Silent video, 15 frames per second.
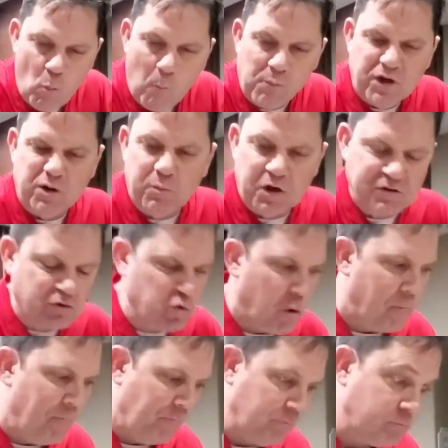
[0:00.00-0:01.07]
Peanut butter's good.
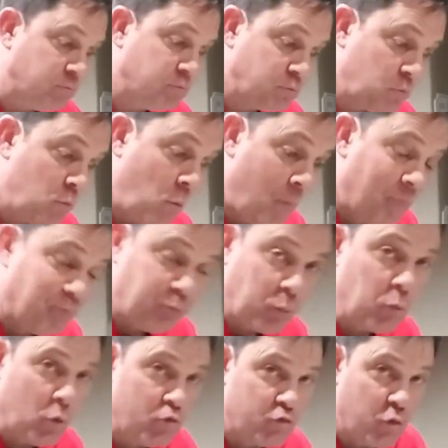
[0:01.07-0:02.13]

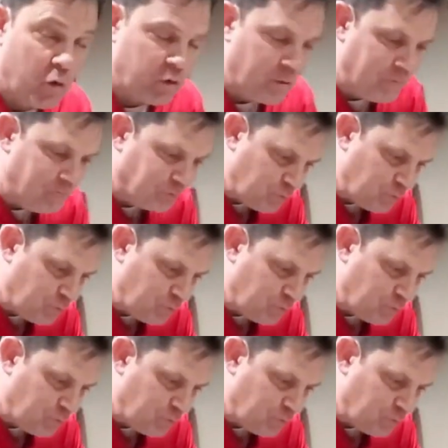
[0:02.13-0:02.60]
It's real good.